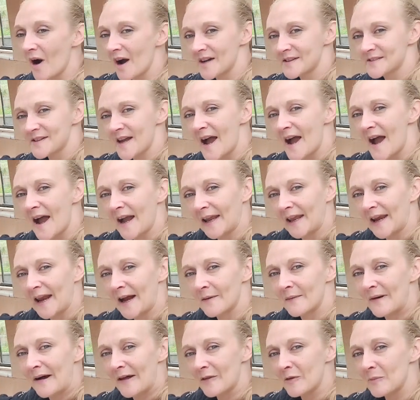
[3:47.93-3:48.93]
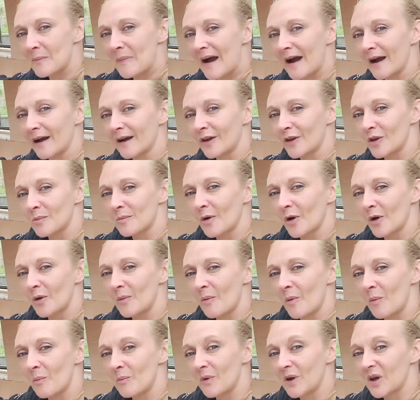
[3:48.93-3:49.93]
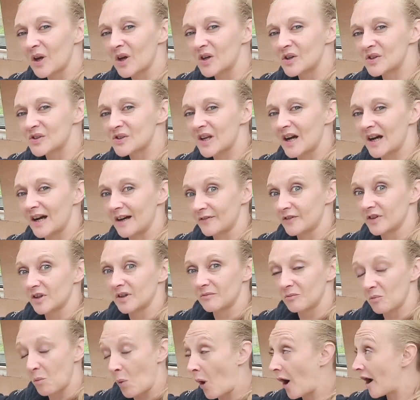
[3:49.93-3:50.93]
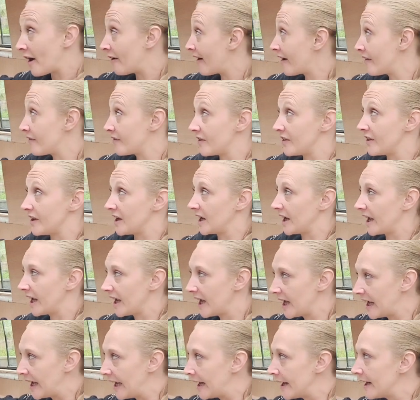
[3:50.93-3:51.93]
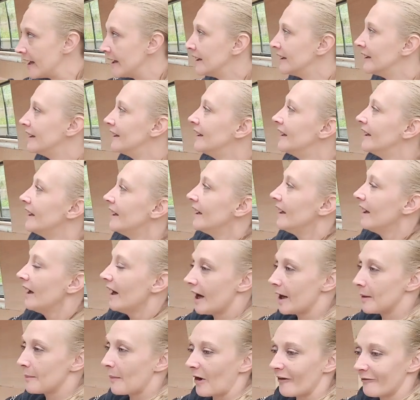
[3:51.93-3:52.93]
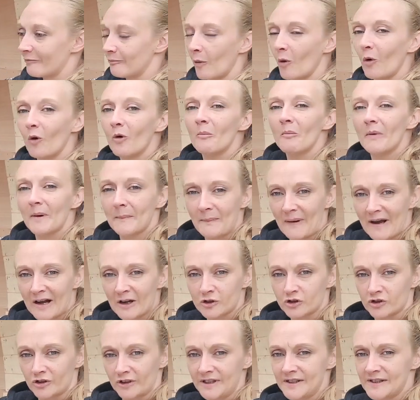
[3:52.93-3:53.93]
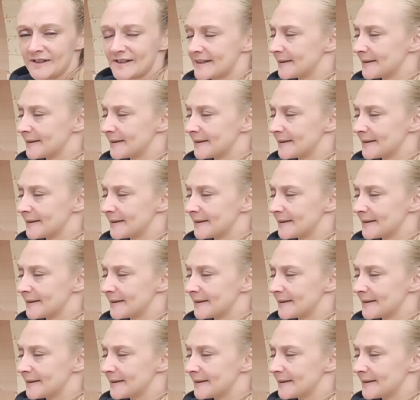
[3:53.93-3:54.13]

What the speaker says: are hanging out at the back at the moment because I have to wire everything in. I've bought my batteries,